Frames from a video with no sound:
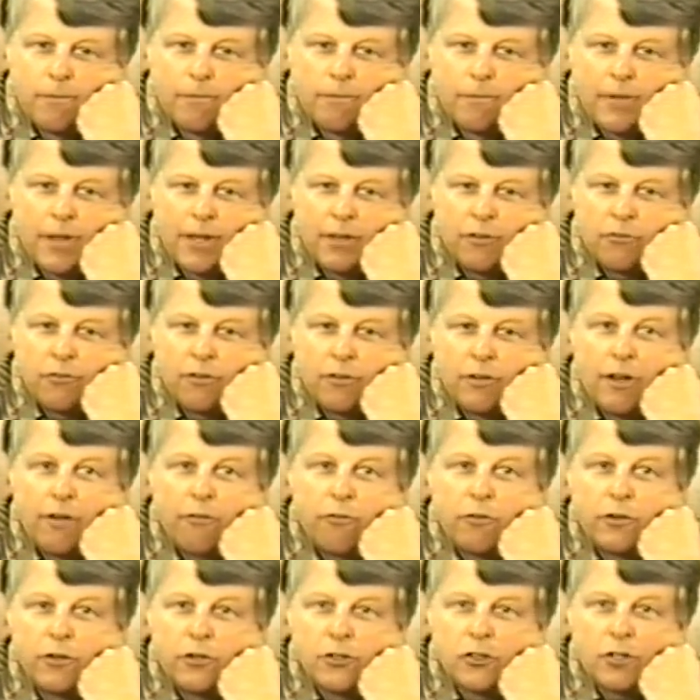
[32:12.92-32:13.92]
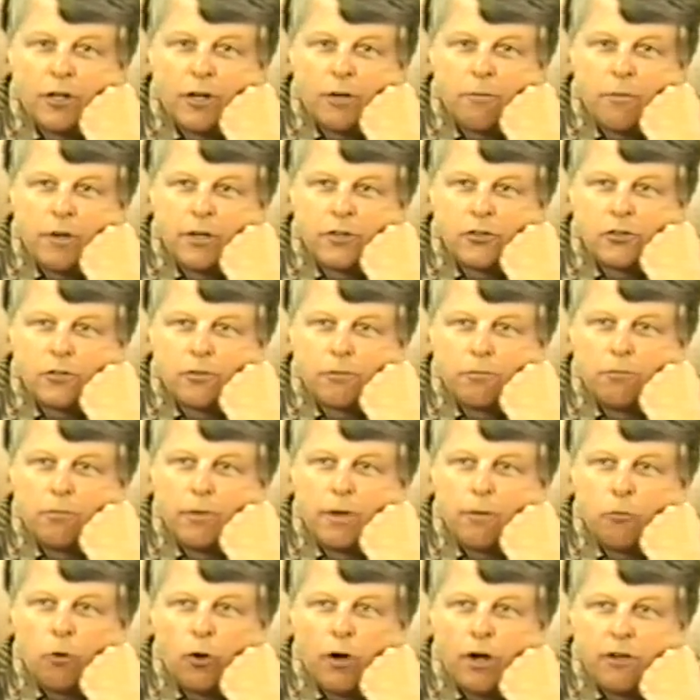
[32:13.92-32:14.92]
That's the definition I
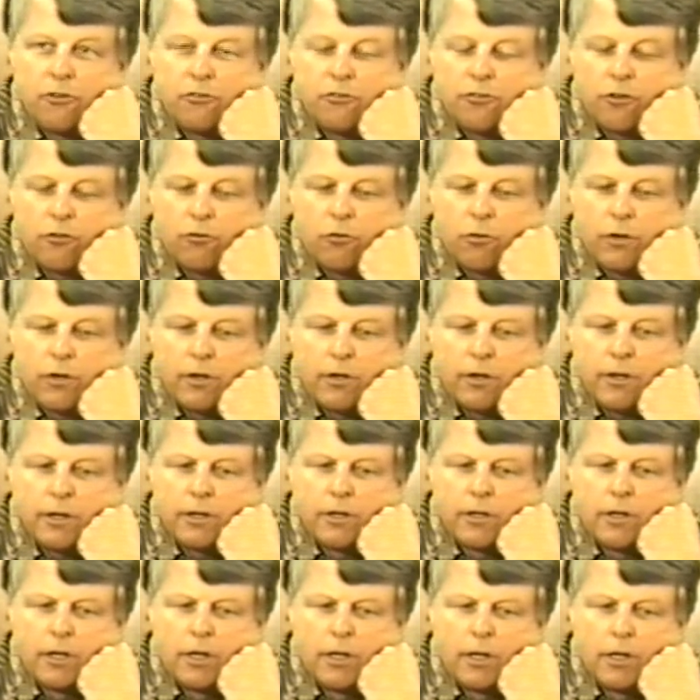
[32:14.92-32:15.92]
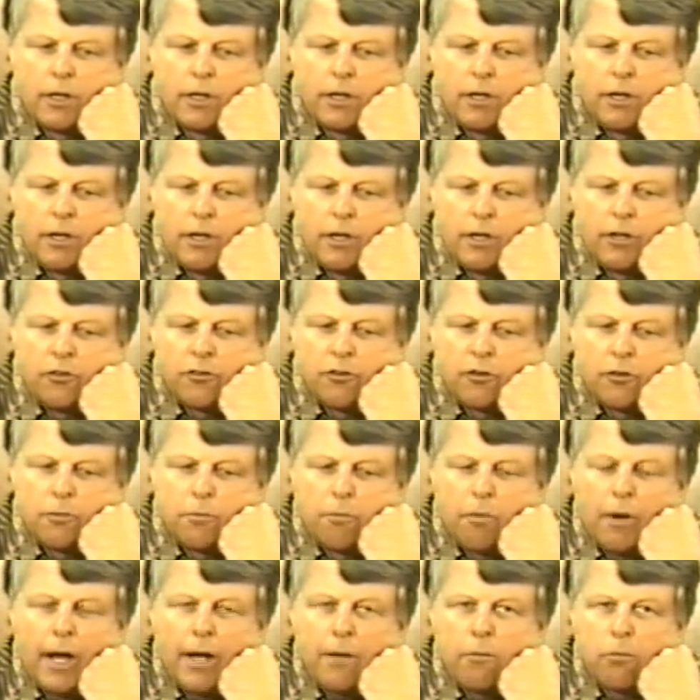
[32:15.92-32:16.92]
memorized at Trinity. It's that the
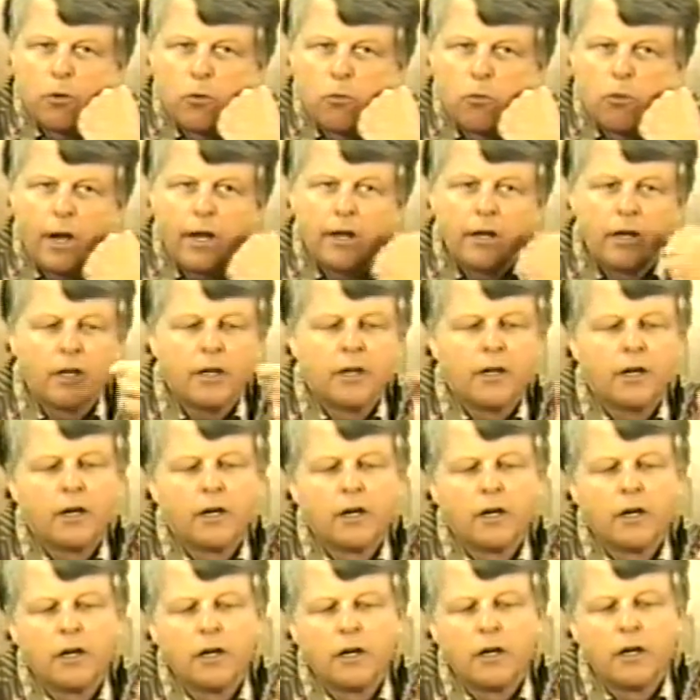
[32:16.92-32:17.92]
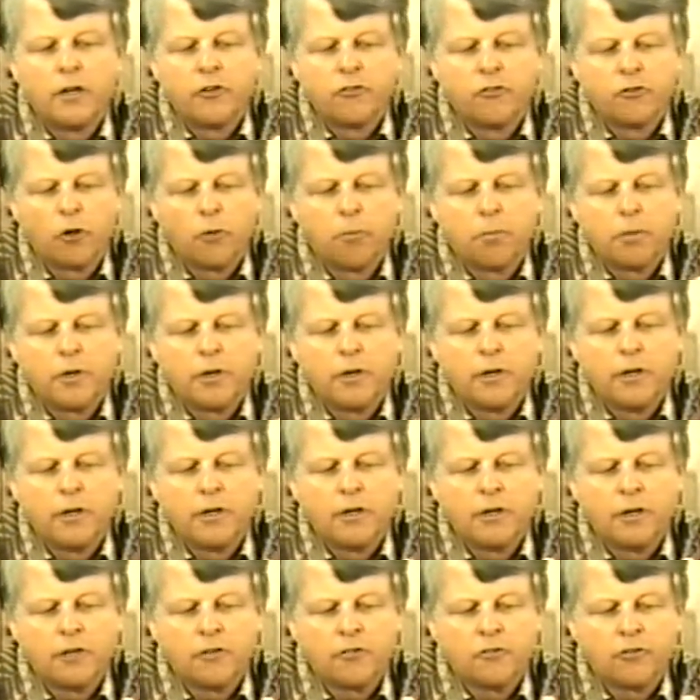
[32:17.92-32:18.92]
Bible, rightly interpreted
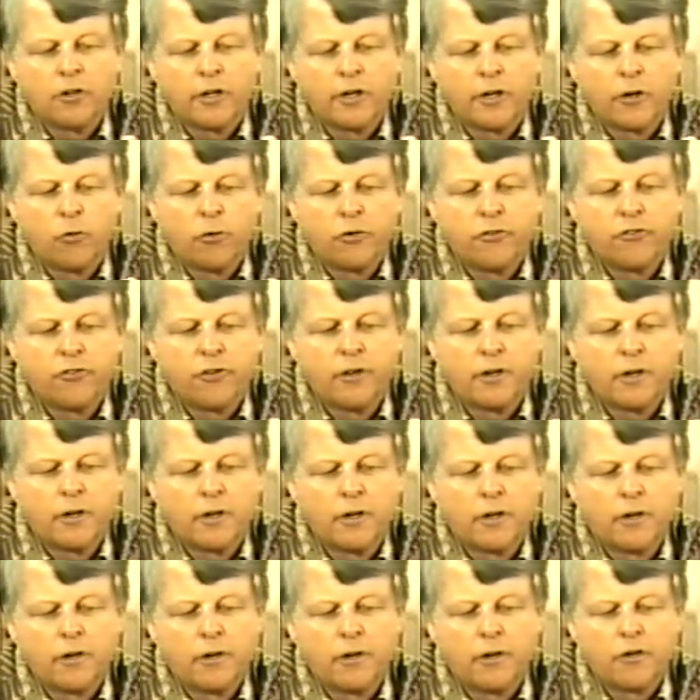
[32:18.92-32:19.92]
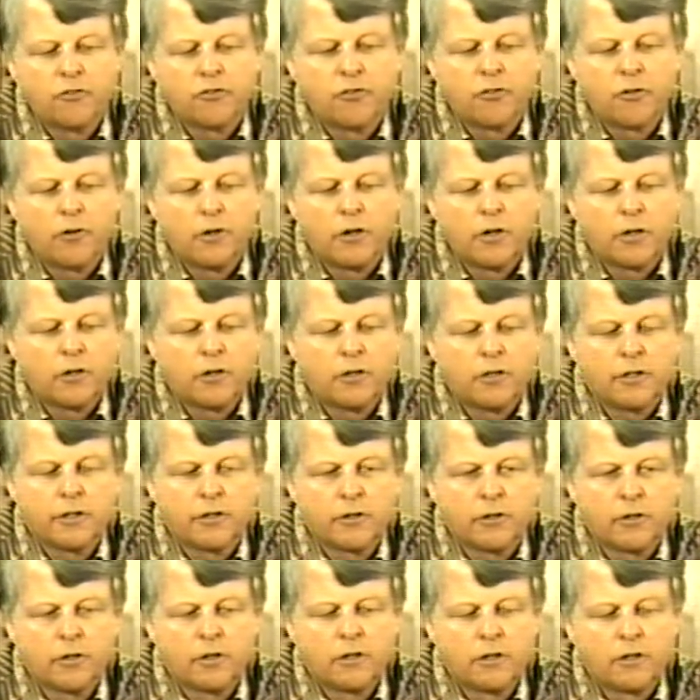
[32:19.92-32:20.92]
in its linguistic, historical,
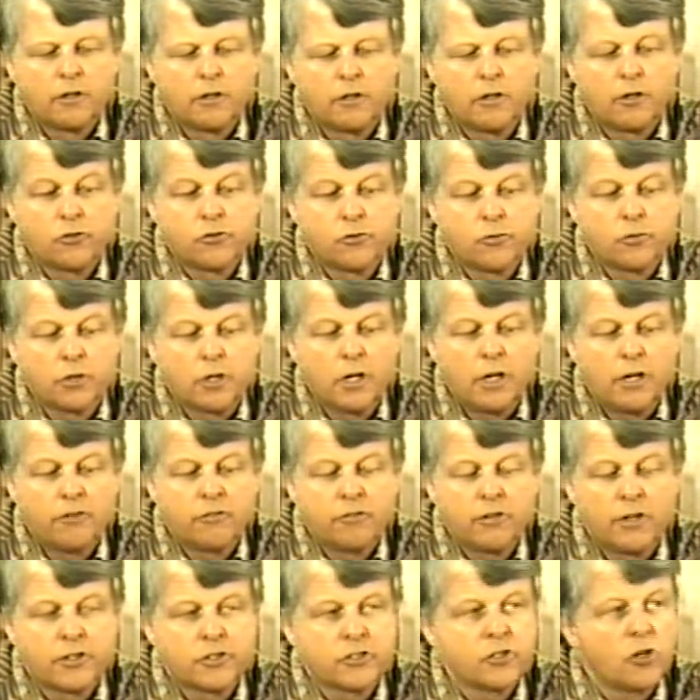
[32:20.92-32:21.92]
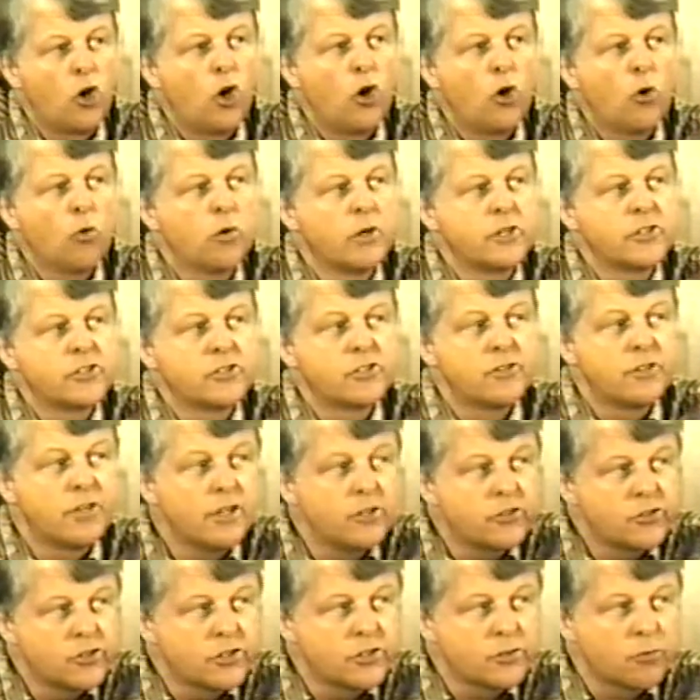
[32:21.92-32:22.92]
and cultural context, always
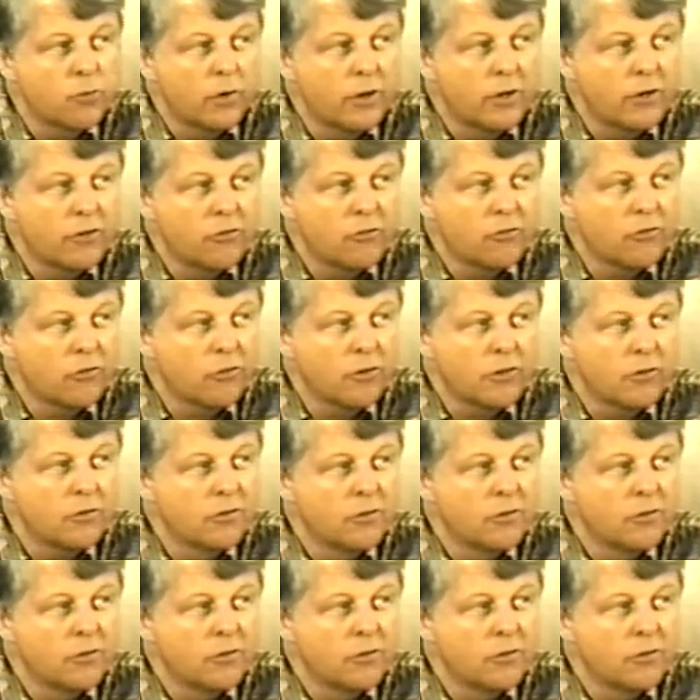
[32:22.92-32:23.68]
teaches what is true.